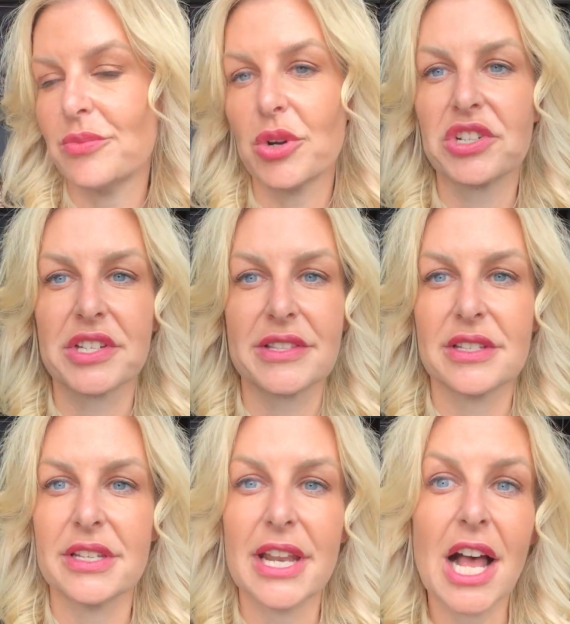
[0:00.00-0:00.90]

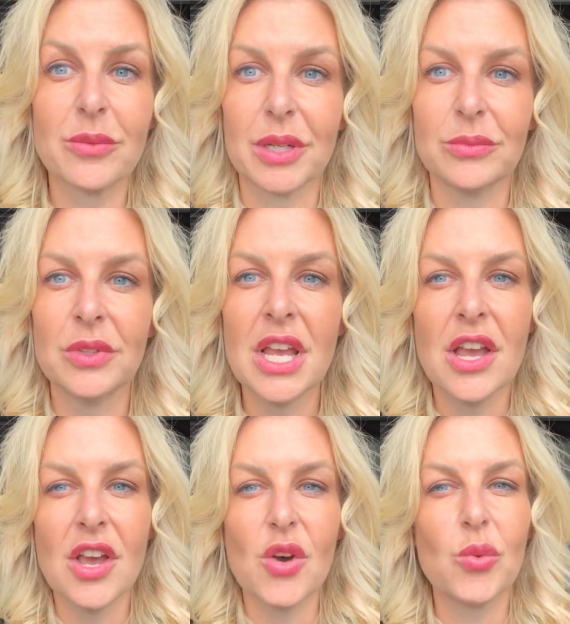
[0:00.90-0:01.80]
purchased an album.
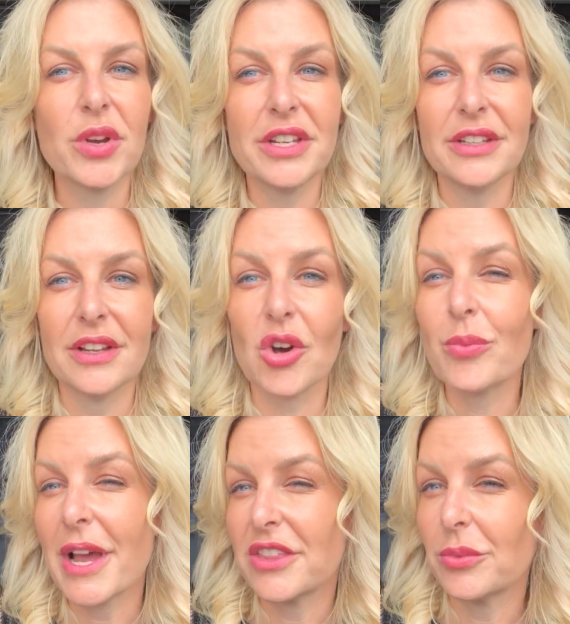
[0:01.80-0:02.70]
Oh,
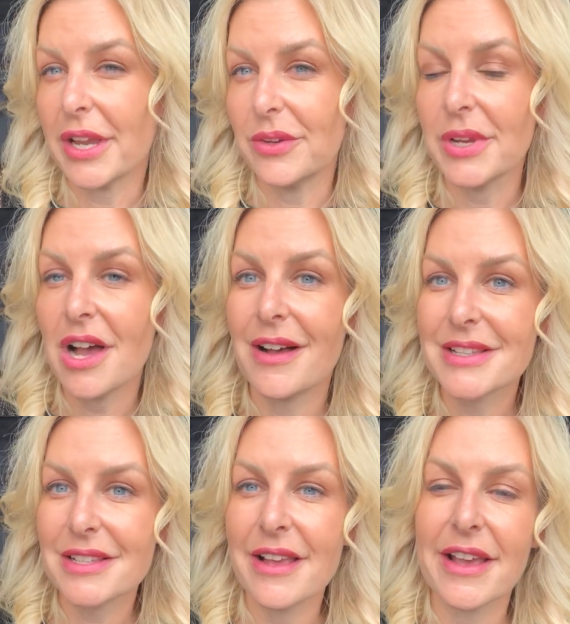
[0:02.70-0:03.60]
by the way, we
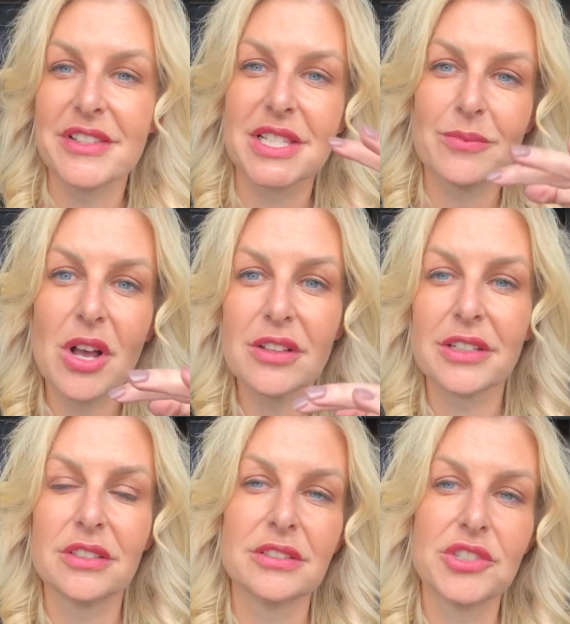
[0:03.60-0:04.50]
also have small
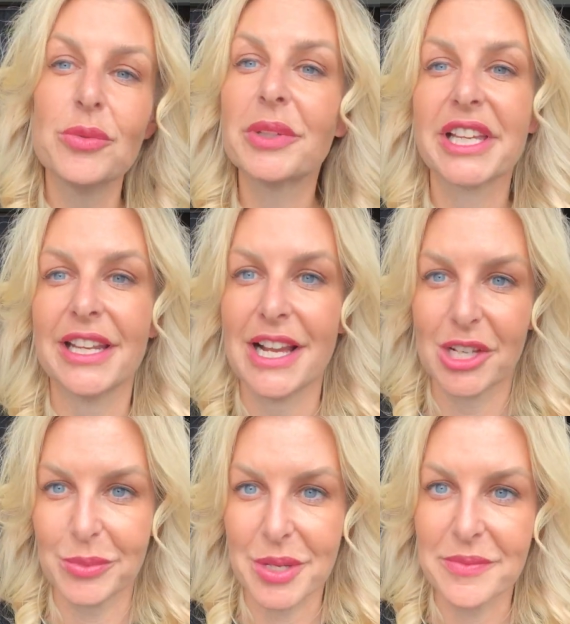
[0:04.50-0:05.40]
little duplicate
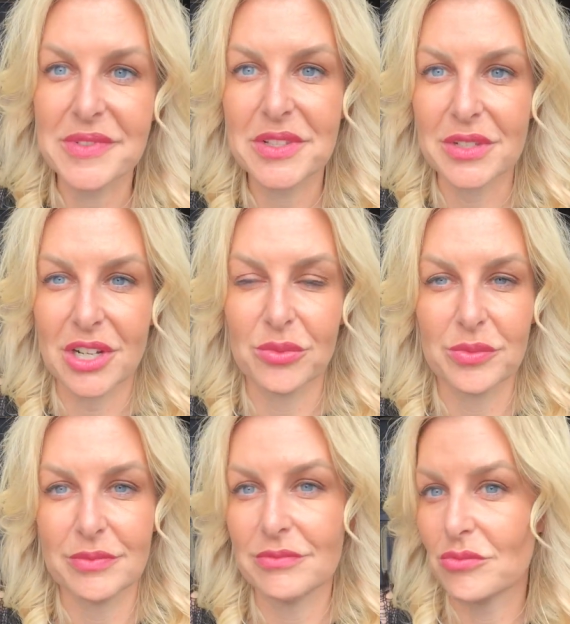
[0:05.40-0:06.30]
albums.
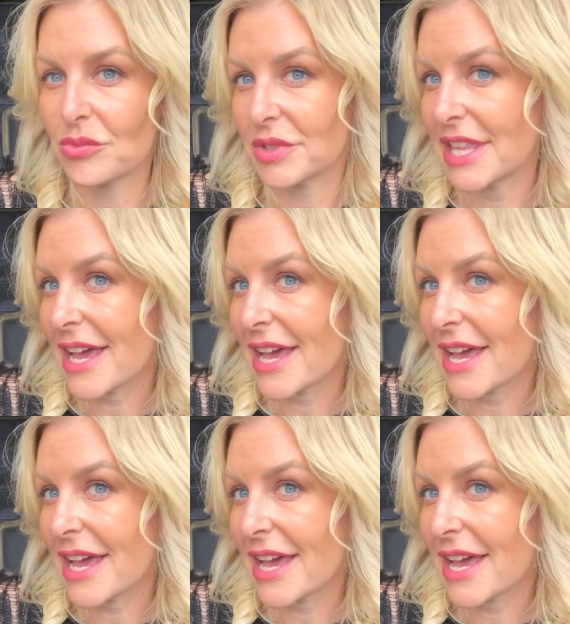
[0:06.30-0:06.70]
Would